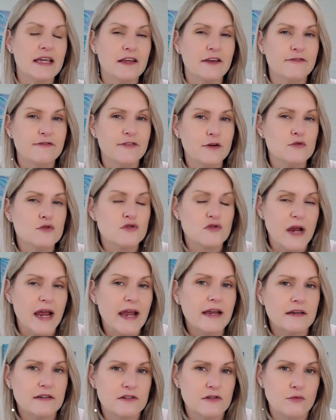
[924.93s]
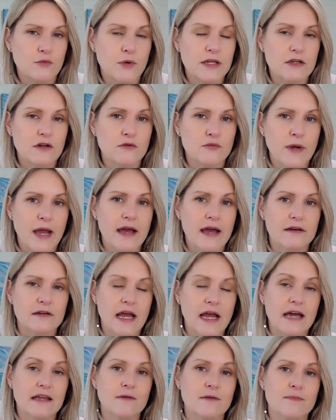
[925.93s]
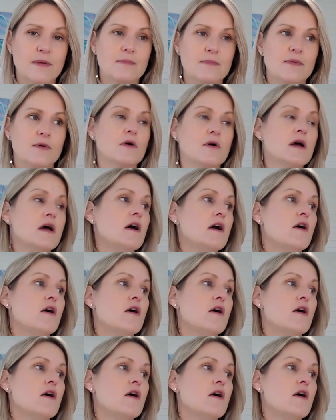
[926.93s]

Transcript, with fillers: You feel drained when you're around other people.